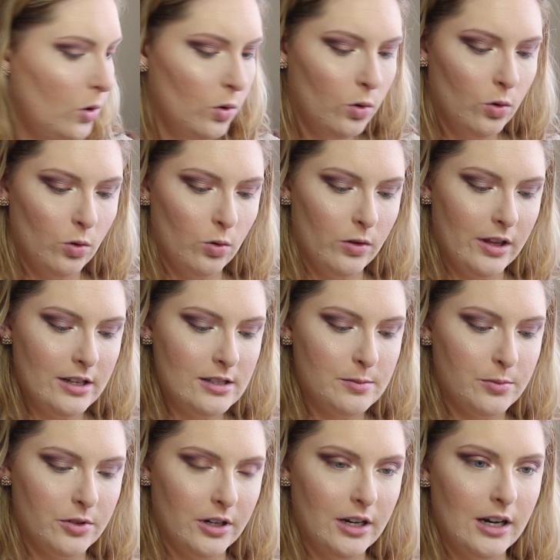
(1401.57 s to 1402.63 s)
Ooh, that's
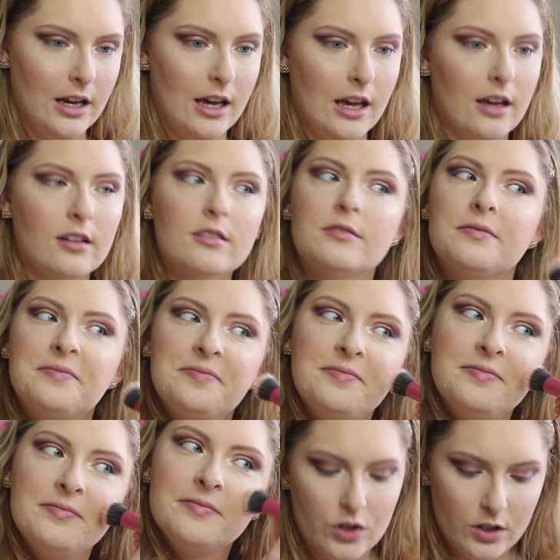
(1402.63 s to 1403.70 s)
pretty.
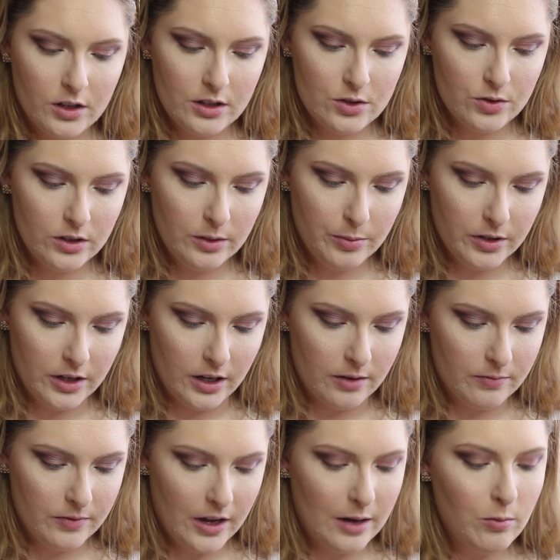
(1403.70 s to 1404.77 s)
It's really pretty.
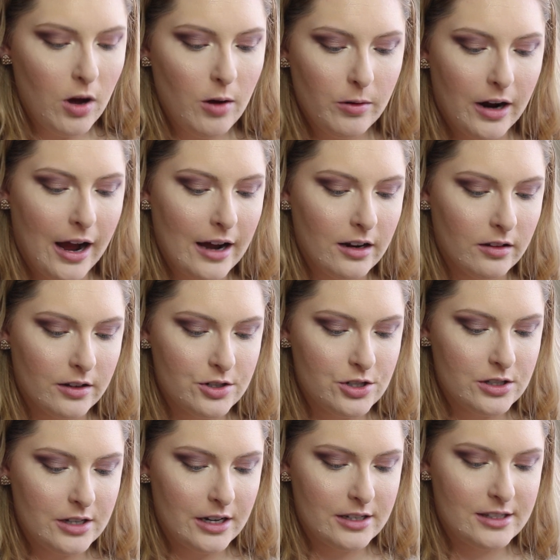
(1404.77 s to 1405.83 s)
And while we're at it, let's
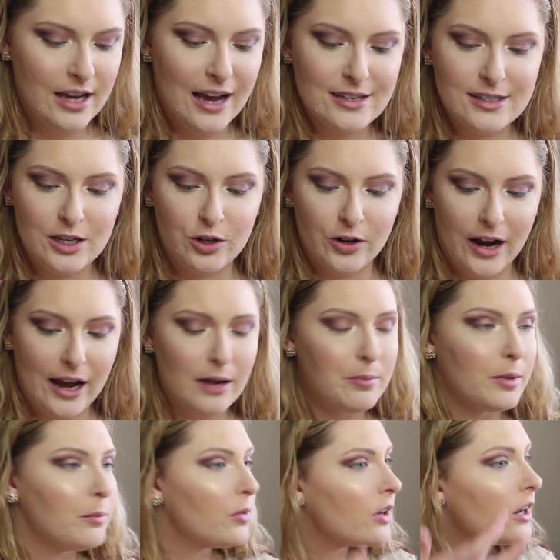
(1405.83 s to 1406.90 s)
just take Sassy Grape
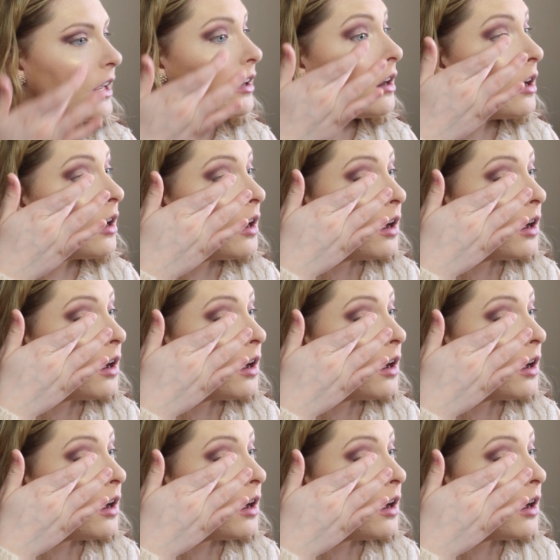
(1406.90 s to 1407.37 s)
and put it